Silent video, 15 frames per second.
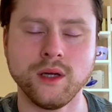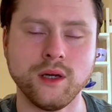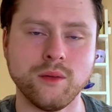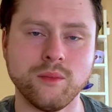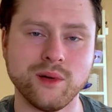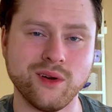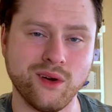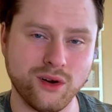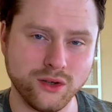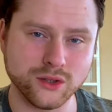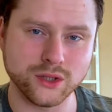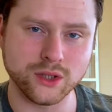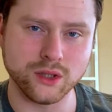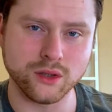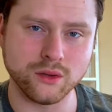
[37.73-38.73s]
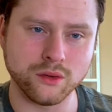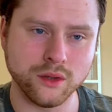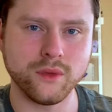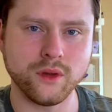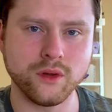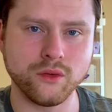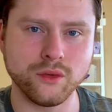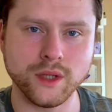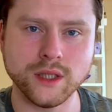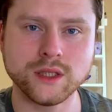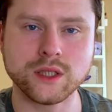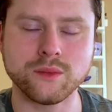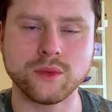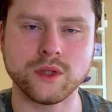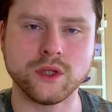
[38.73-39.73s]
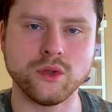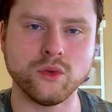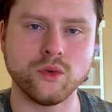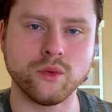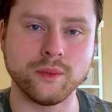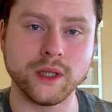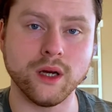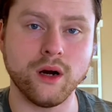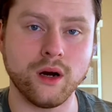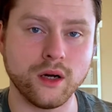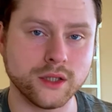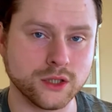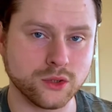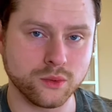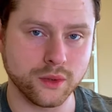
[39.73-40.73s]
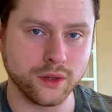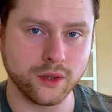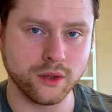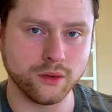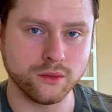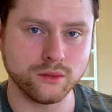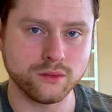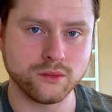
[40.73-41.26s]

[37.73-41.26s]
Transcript: But also, you need someone who will be honest with you.